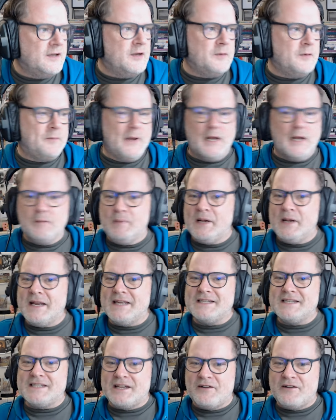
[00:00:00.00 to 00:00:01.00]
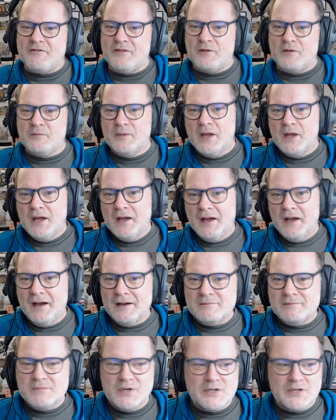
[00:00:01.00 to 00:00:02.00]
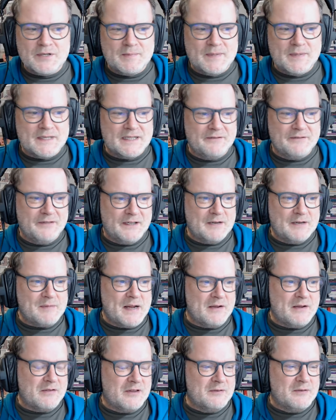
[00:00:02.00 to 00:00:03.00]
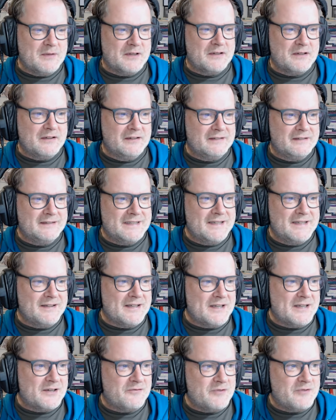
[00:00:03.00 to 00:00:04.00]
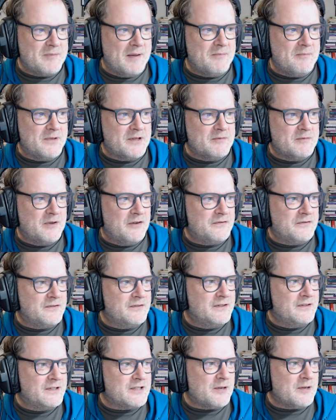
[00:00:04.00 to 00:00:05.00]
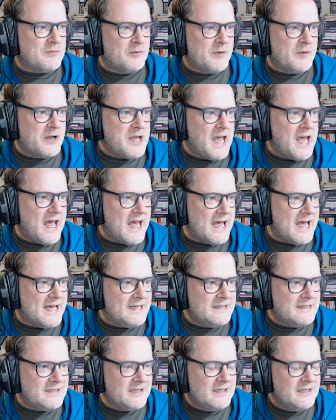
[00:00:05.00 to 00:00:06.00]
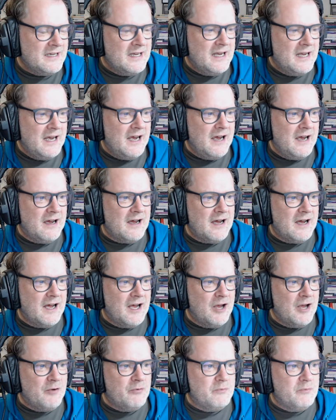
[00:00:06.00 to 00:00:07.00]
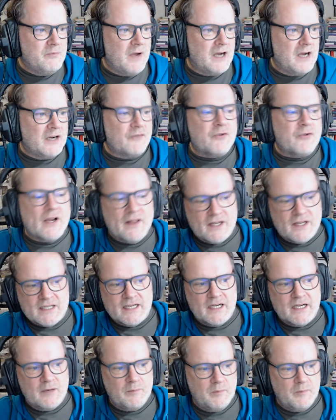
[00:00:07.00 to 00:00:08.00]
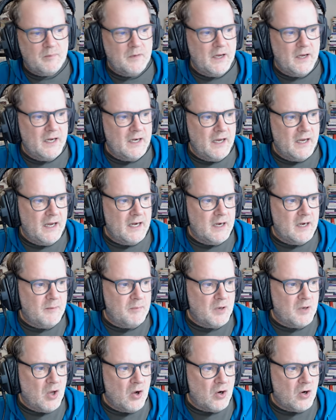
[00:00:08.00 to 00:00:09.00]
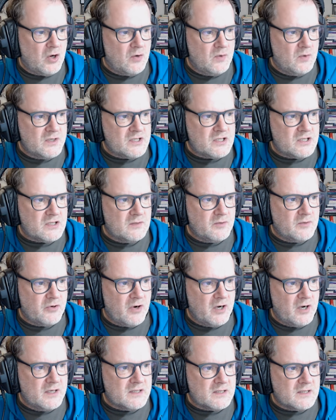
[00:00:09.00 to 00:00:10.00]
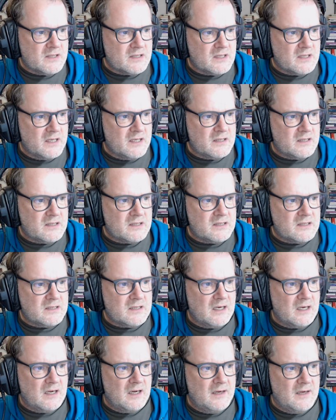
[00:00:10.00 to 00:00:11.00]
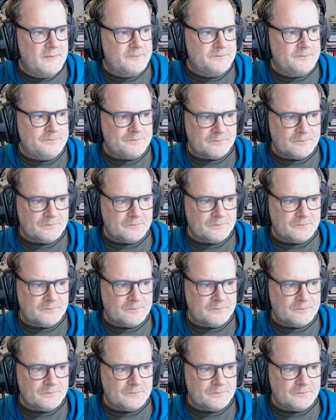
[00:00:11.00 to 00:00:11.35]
a bit, a bit easier if I'm, I'm more specific about them. I, I, did think I'd remember them off the top of my head, um, and I've written this in a in, in a blog which summarizes this, um,